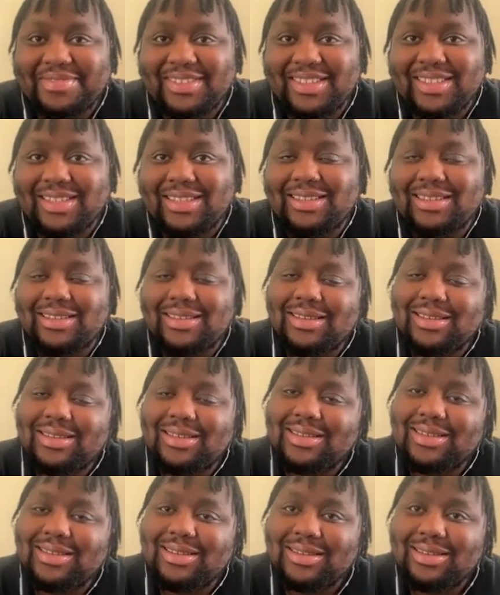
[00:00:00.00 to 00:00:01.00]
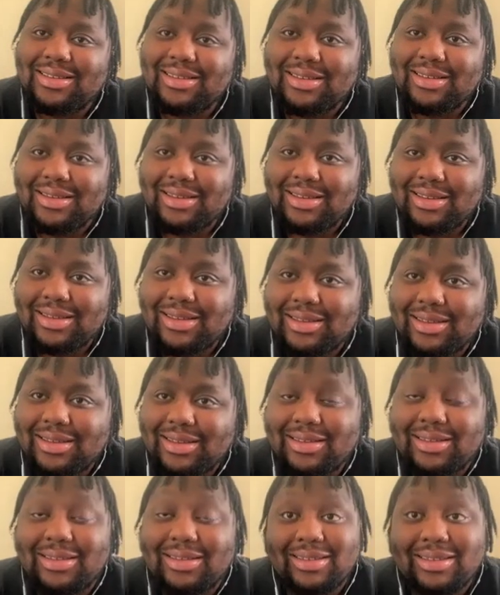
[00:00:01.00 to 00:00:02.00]

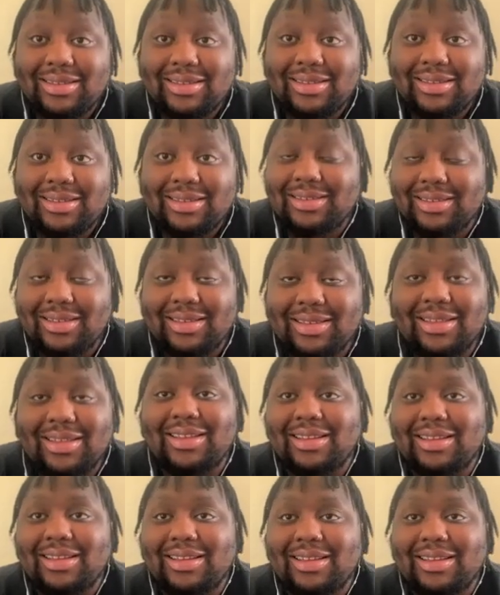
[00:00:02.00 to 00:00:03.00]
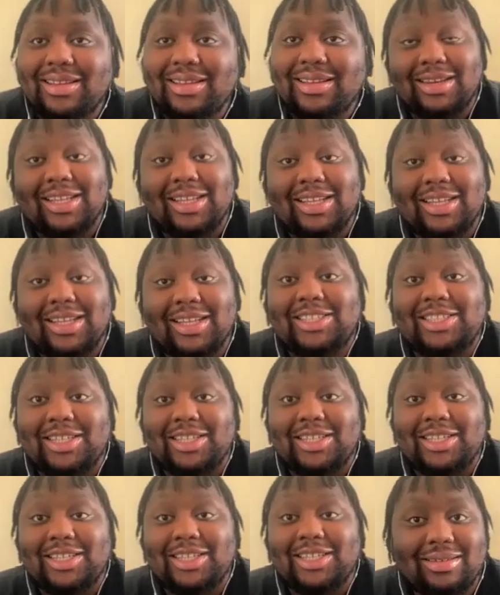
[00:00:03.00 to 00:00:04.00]

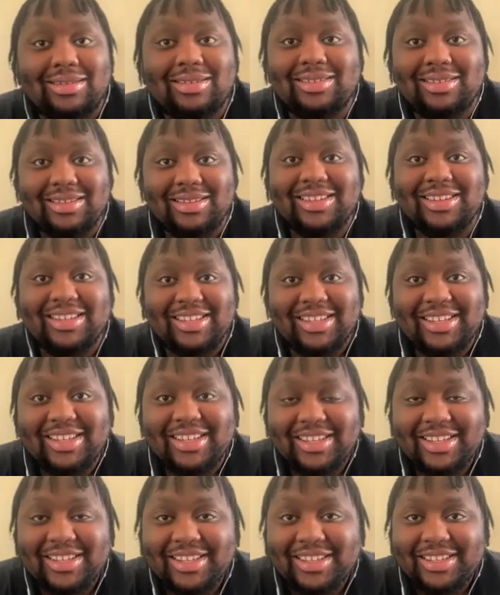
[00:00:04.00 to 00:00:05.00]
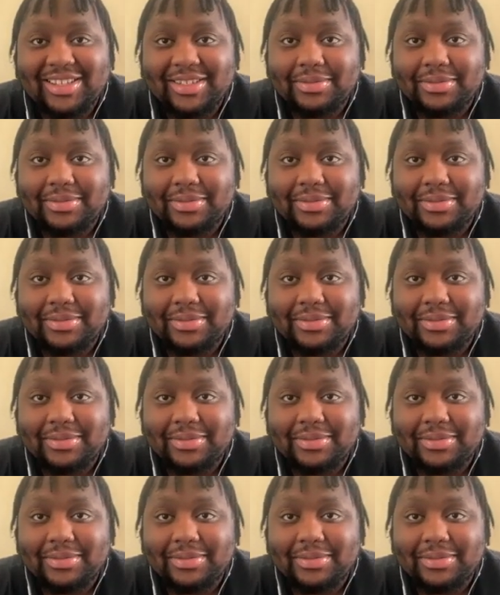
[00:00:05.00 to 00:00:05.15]
(not speaking)